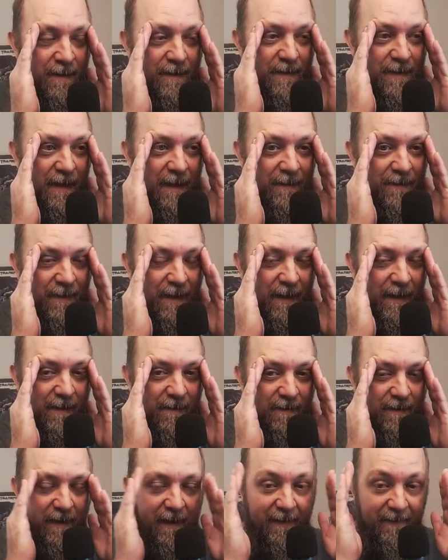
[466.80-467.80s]
The, the
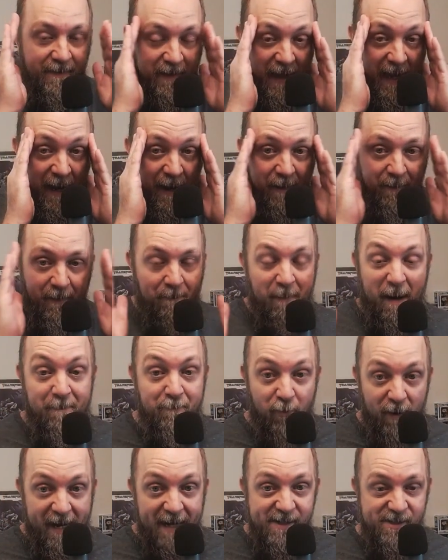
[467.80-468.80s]
I, my
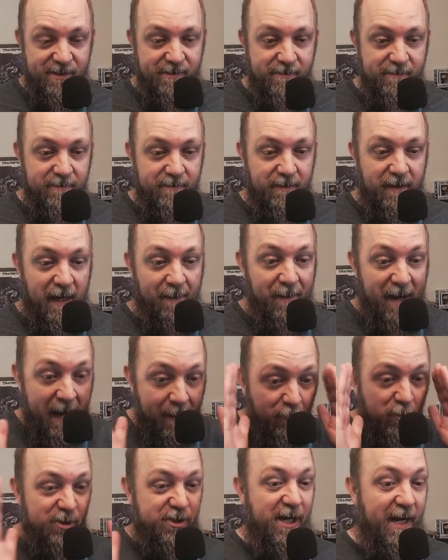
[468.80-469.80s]
brain's I'm
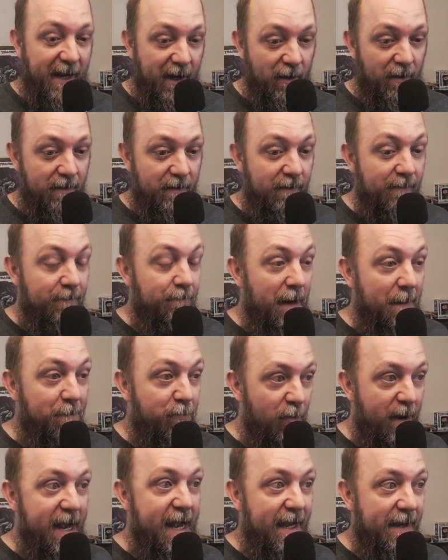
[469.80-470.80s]
hemorrhaging here. My
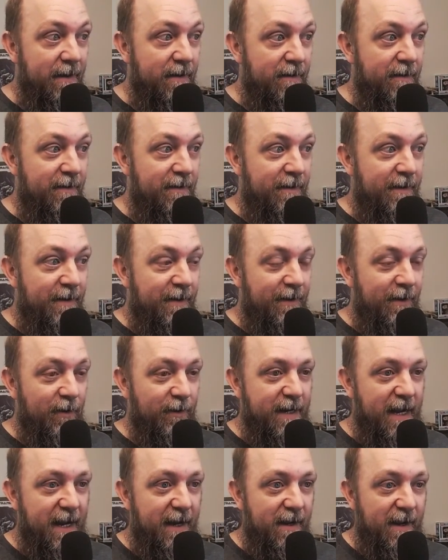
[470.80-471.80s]
brain.
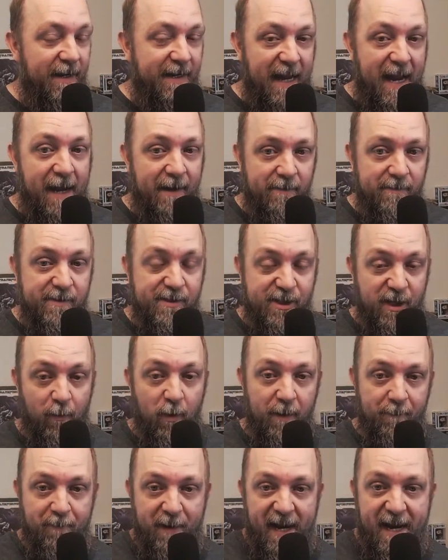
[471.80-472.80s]
Okay, again,
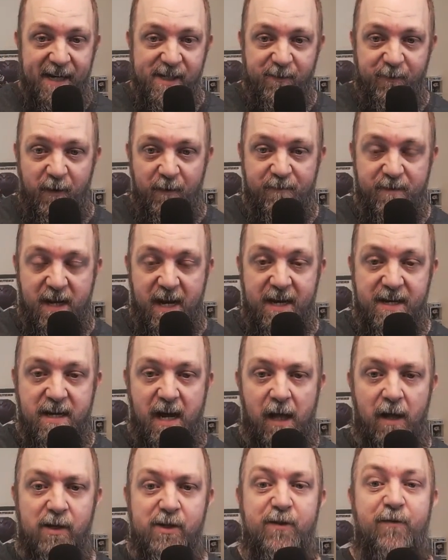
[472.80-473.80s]
someone pays fifteen
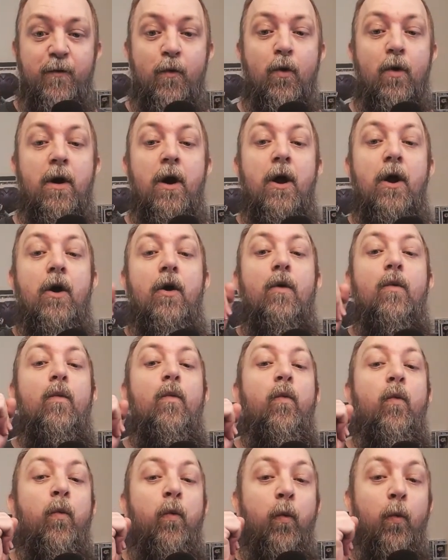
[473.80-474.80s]
dollars for
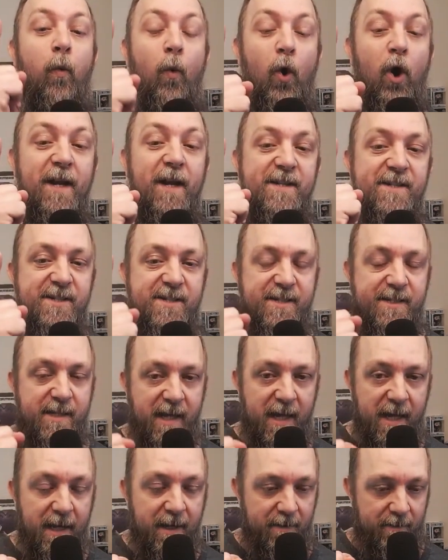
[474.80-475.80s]
one
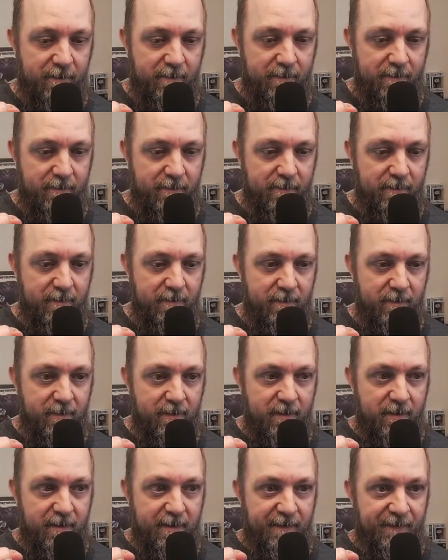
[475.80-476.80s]
skin.
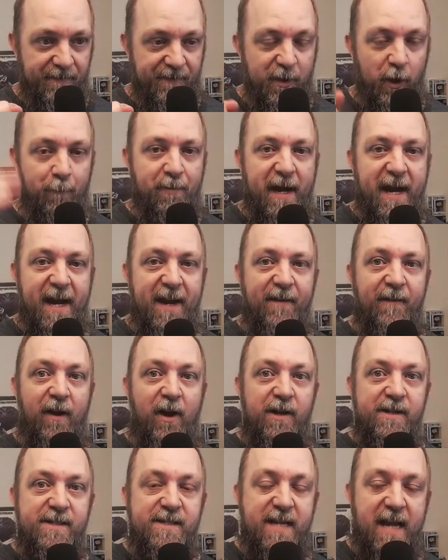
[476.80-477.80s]
They'll pay
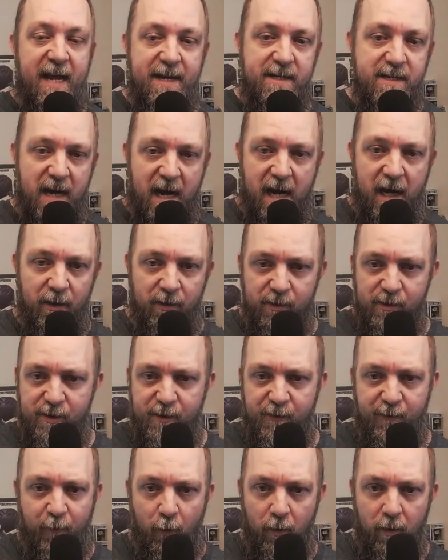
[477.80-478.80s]
ten dollars
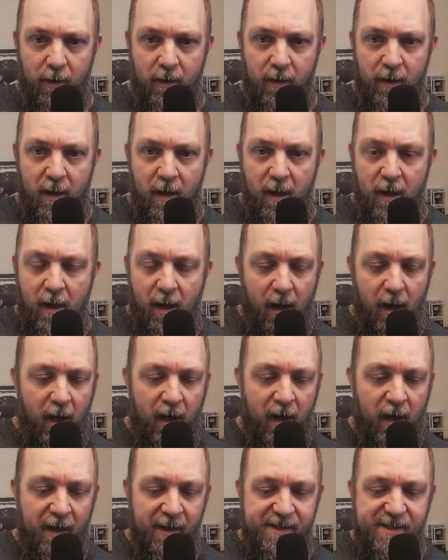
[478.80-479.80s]
for
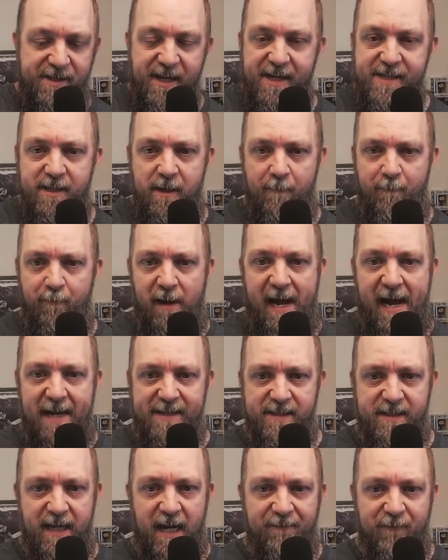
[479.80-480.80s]
uh, a season pass
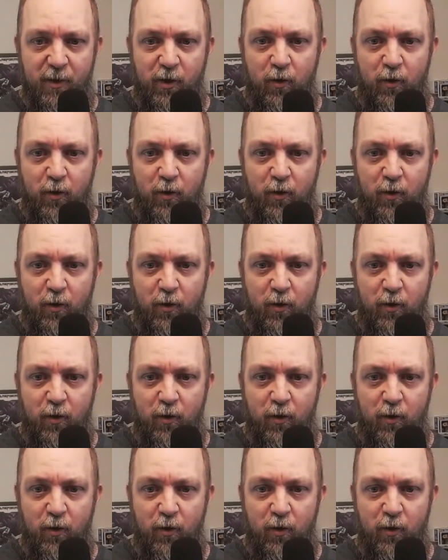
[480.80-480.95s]
that they have to